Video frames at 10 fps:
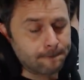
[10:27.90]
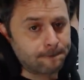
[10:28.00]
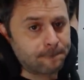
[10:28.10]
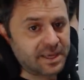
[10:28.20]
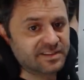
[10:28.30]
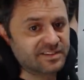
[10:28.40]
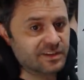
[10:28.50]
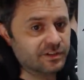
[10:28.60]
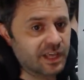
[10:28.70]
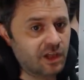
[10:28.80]
Biggest single
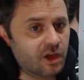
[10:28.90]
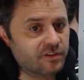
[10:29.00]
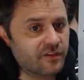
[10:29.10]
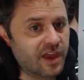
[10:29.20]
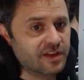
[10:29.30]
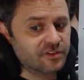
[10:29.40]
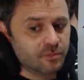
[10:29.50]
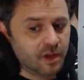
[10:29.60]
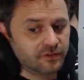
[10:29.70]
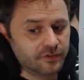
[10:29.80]
day loss I've had in two
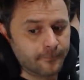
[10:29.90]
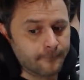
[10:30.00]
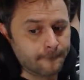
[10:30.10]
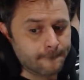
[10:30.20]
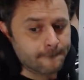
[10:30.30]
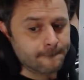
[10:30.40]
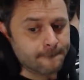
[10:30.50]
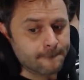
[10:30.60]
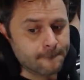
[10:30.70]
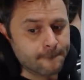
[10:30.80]
months
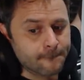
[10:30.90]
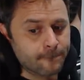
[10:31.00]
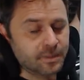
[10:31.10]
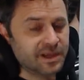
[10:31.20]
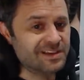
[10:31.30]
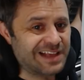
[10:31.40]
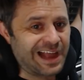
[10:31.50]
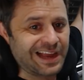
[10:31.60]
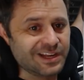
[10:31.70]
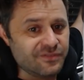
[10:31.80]
because
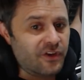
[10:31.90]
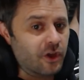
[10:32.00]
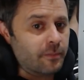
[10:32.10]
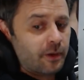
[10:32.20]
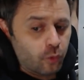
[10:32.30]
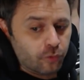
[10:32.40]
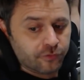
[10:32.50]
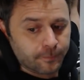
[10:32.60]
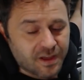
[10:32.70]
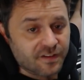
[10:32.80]
I didn't follow my rules.
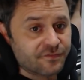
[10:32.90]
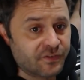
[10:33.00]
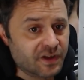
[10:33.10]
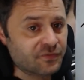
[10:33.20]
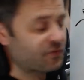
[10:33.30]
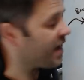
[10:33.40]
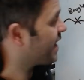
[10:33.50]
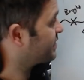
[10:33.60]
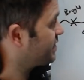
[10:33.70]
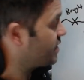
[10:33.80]
Fun
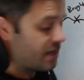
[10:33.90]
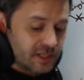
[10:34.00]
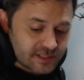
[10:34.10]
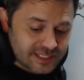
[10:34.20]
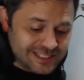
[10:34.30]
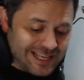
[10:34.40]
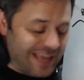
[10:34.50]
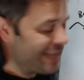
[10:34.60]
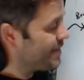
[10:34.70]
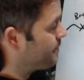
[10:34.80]
fact,
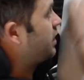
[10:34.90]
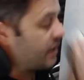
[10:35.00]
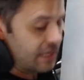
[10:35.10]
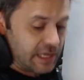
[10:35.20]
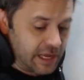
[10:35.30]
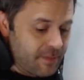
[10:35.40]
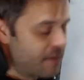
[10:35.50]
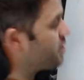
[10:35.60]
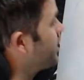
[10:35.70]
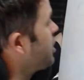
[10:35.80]
today I made
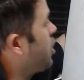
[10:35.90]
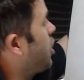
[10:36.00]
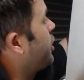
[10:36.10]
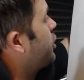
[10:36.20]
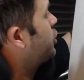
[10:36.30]
money on